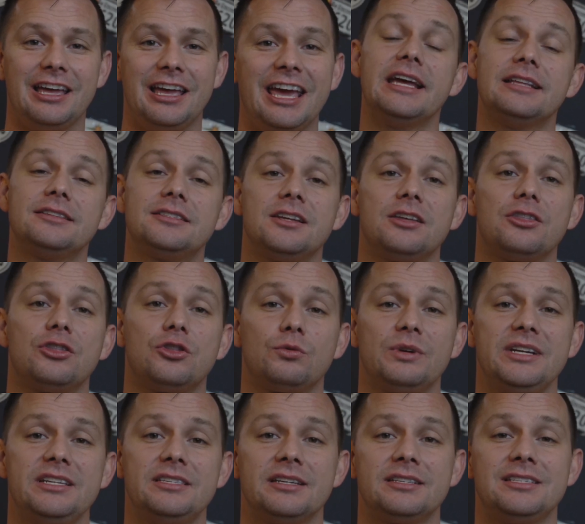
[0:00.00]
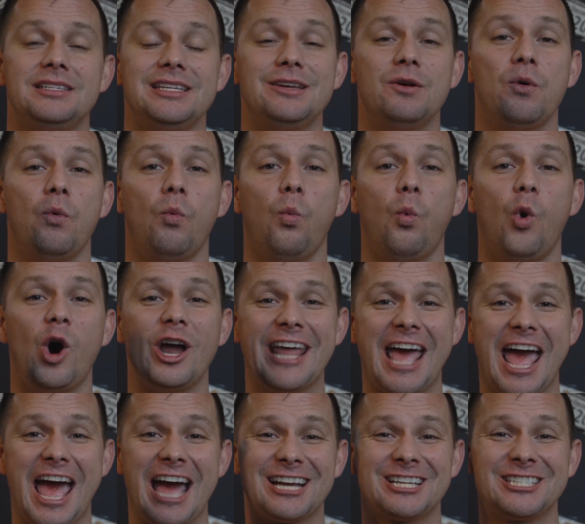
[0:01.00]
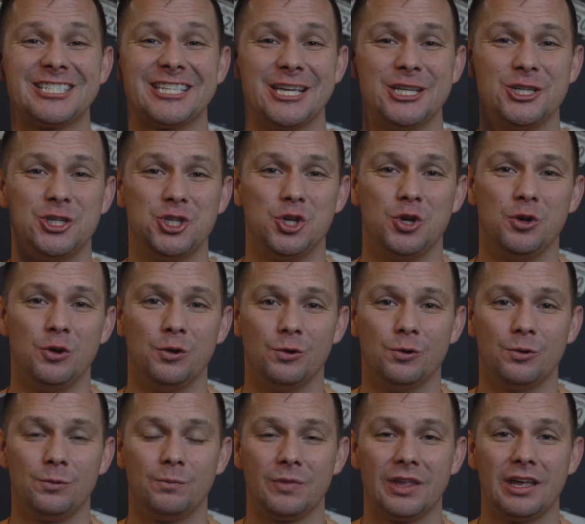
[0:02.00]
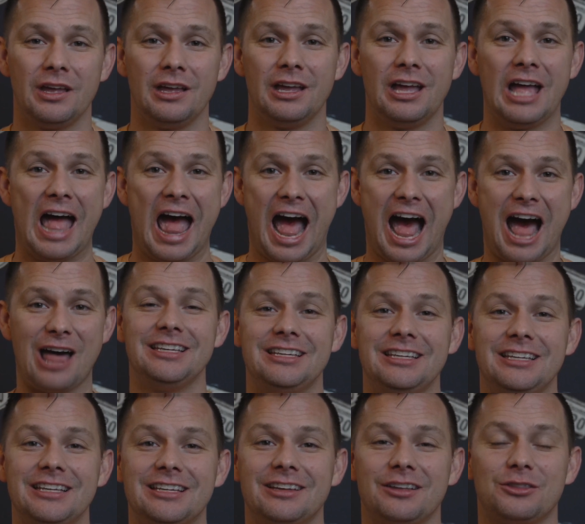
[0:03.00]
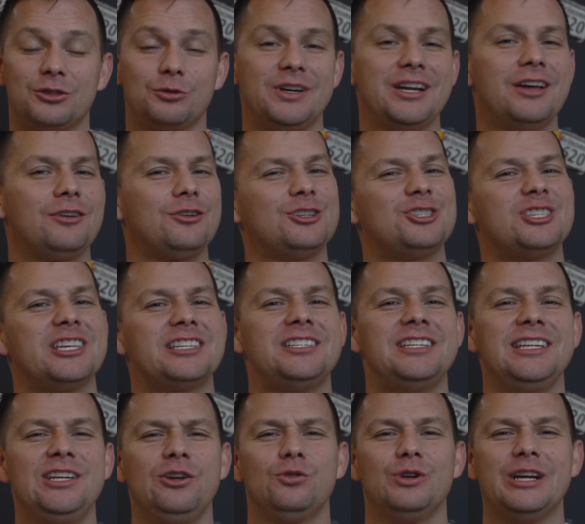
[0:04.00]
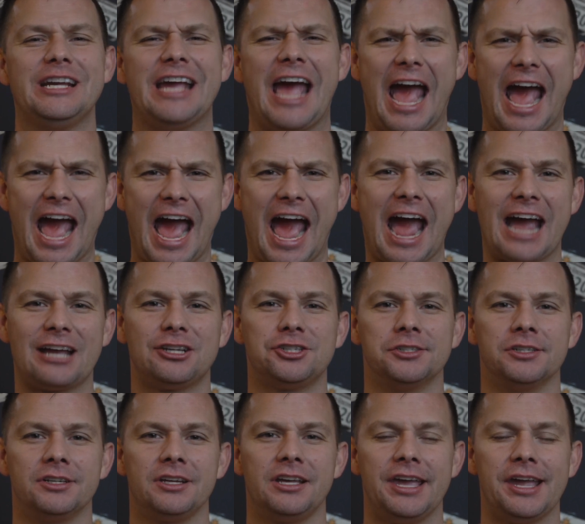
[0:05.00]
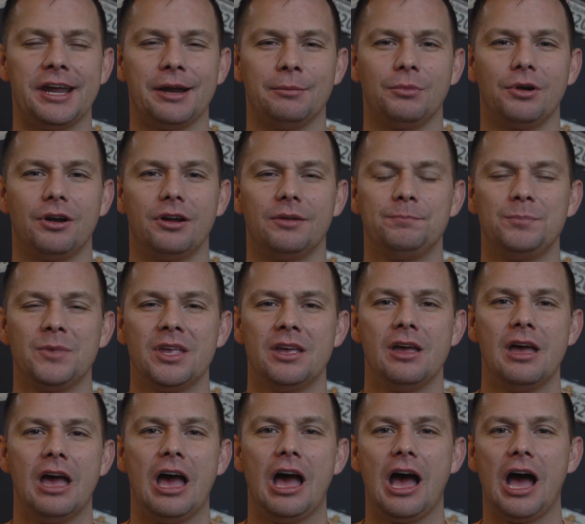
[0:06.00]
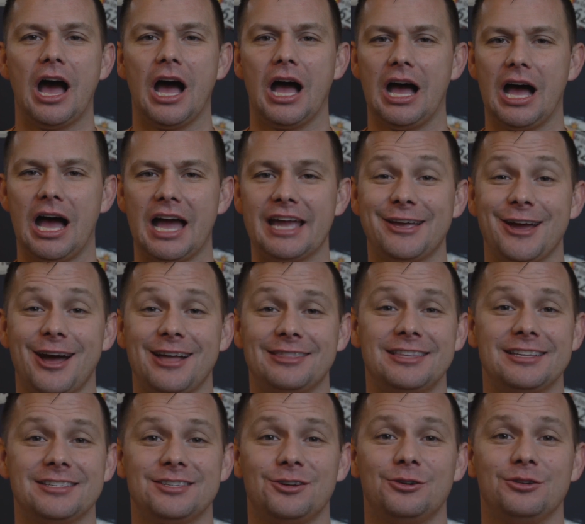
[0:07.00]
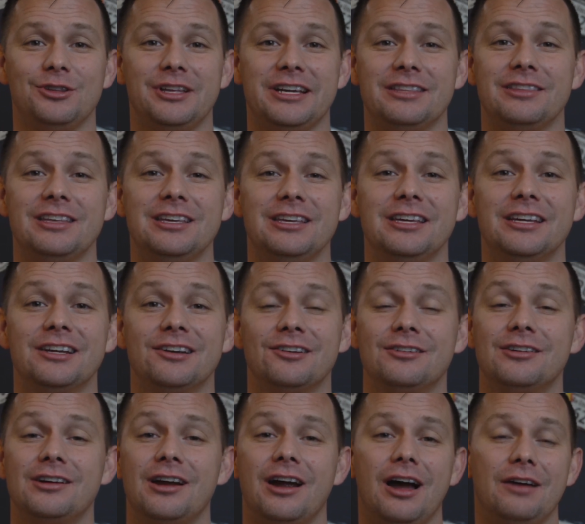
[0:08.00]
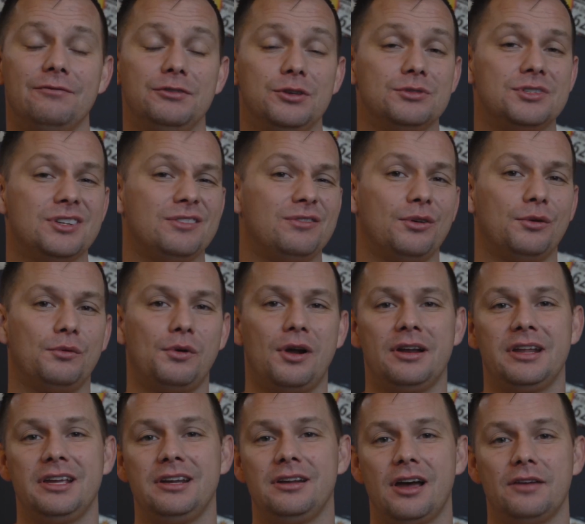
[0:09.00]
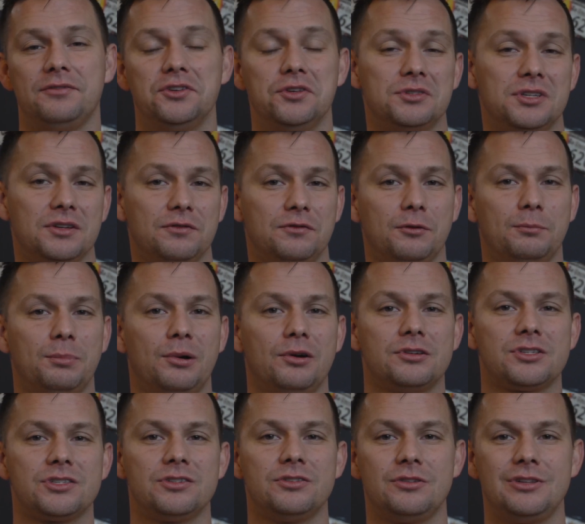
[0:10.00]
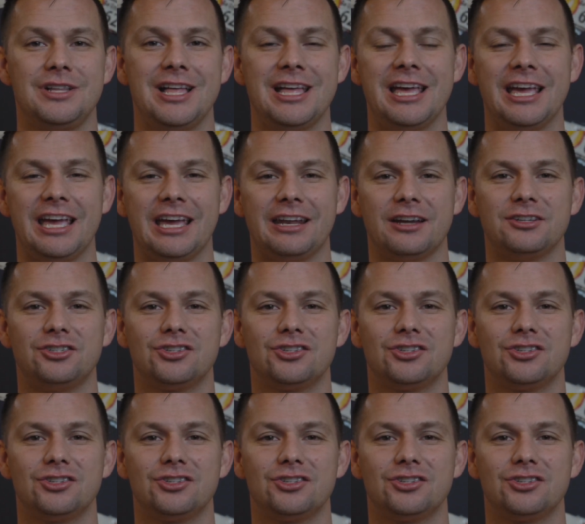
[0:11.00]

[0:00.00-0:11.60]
Insta360 ONE X2, a 360-degree action camera. I got this early in the year. I've used it for running, I've used it for personal, and I